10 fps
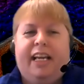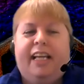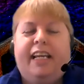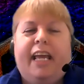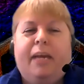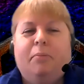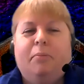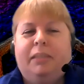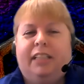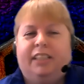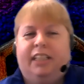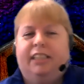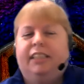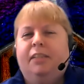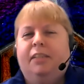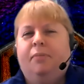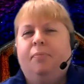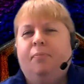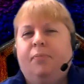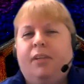Names such as
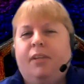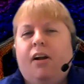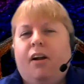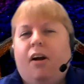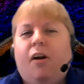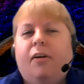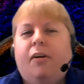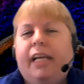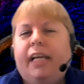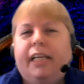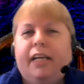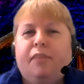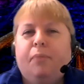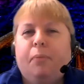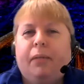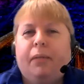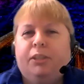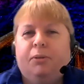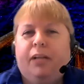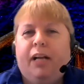Our Lady of
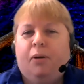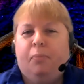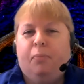Perpetual Help,